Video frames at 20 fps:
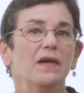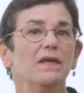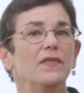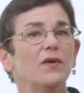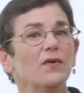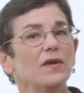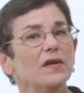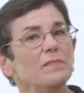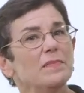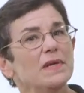
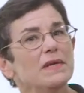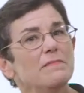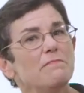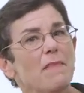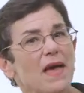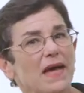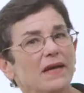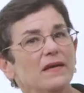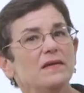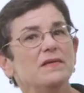There can be
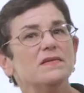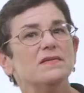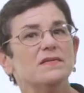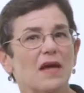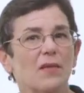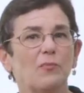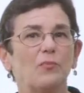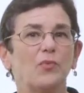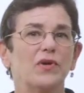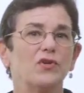many
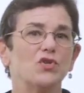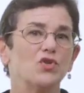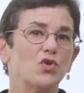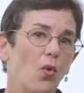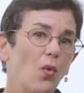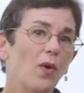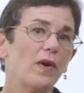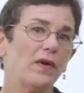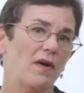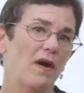separate
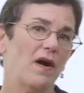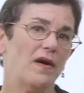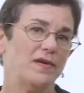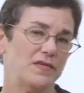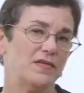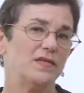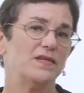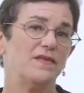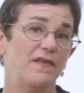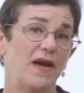tort
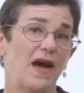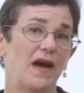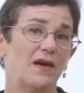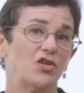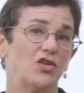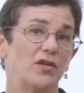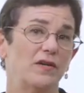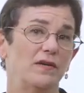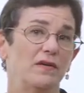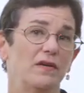causes of
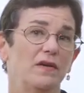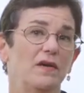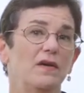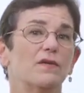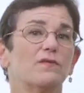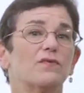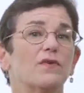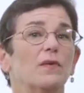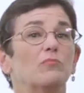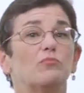action,
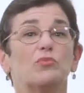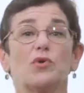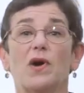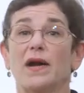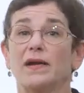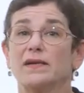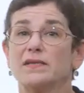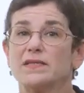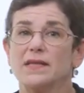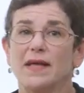from
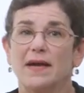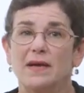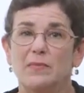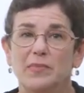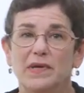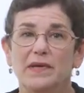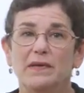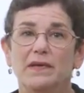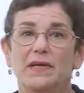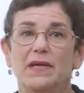products
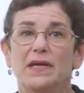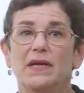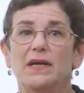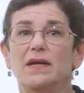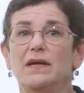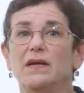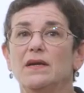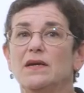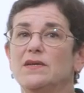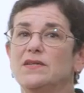
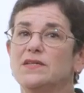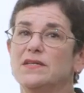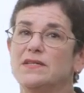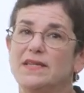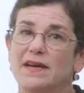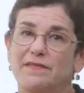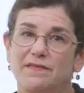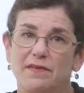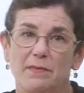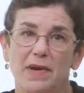liability to
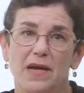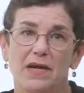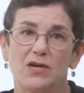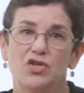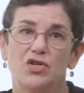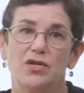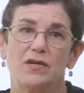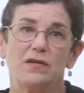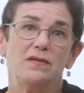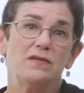
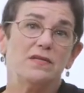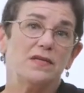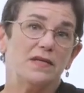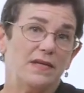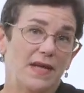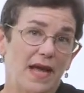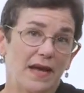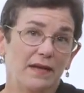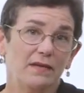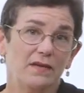defamation to
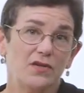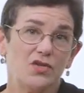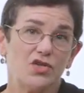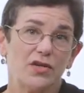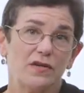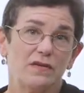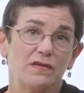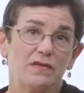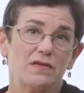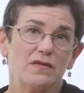
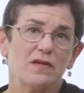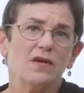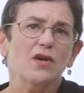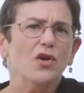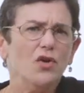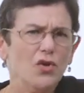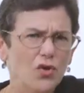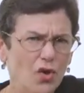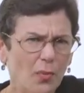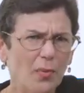negligence.
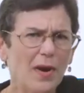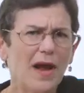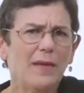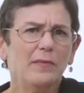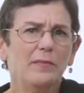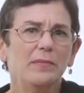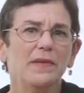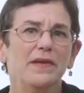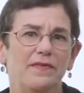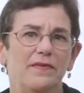You're
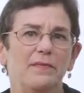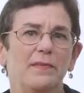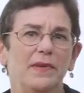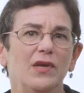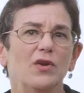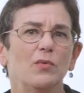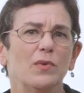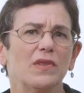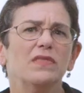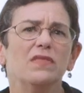probably
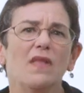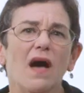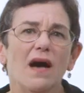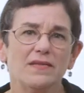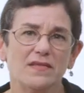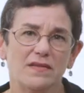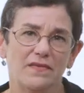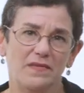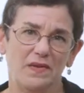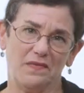familiar with
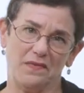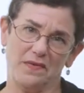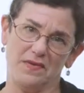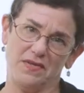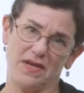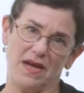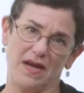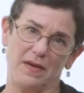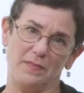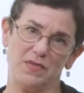lots of different
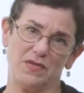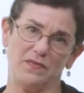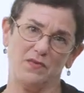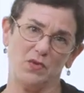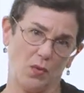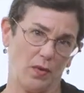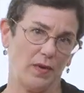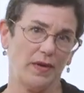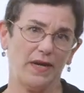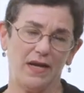types of
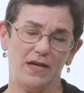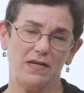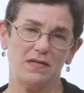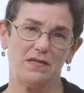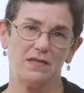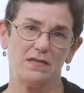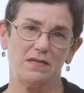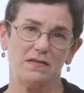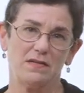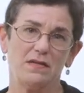tort
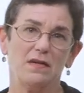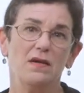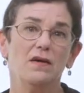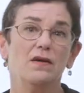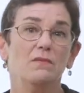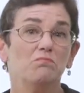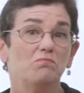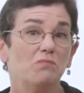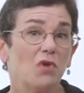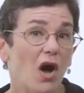cases.
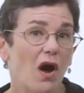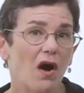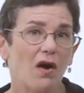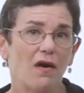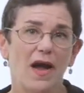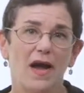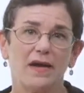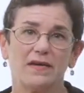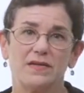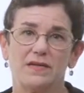Car
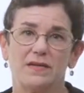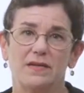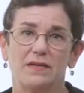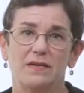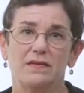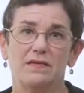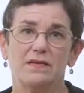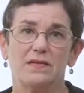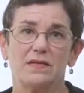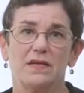
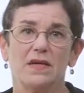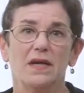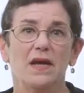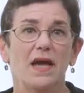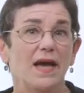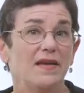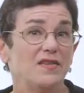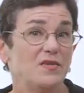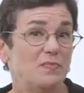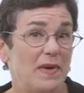accidents,
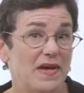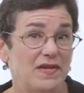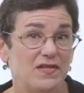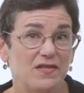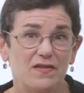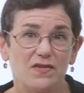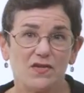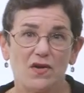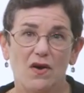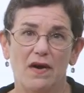
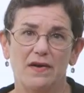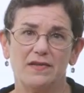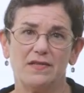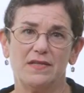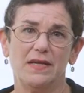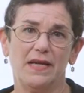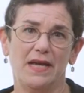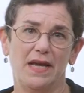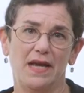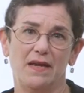asbestos
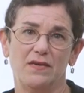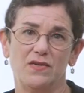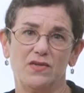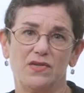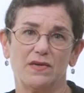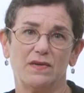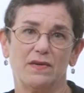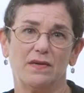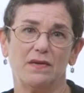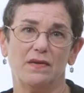causing
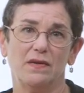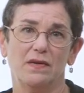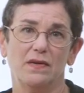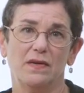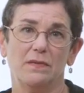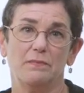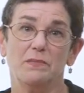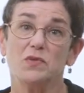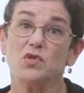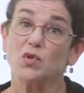cancer,
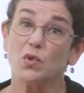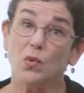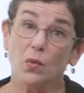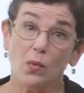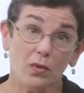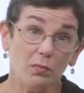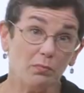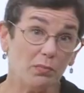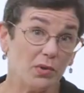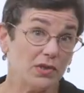
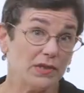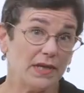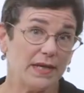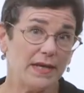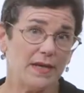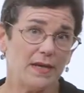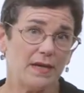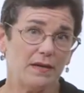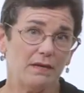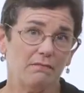school
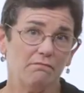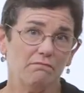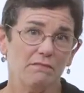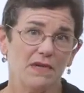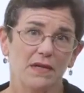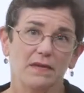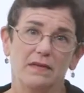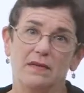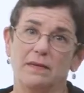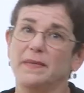bullying,
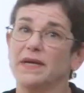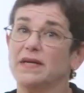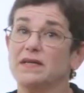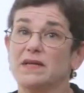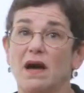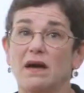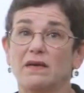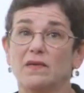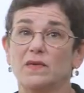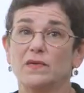the
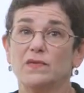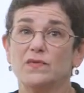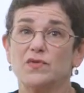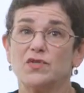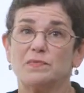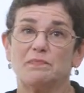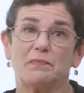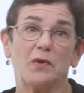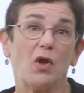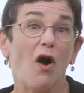
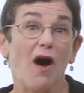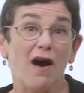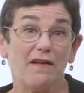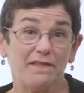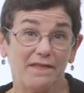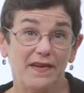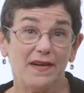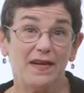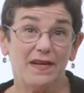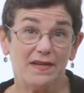McDonald's
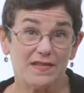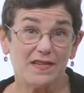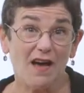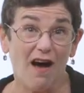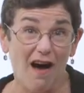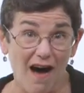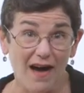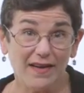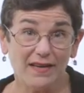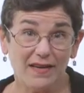coffee is
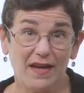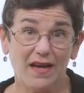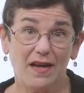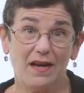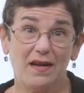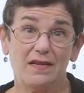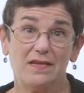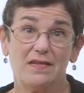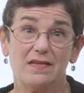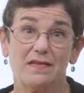hot
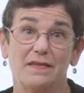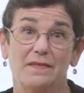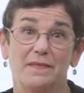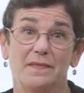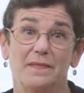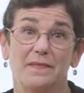case.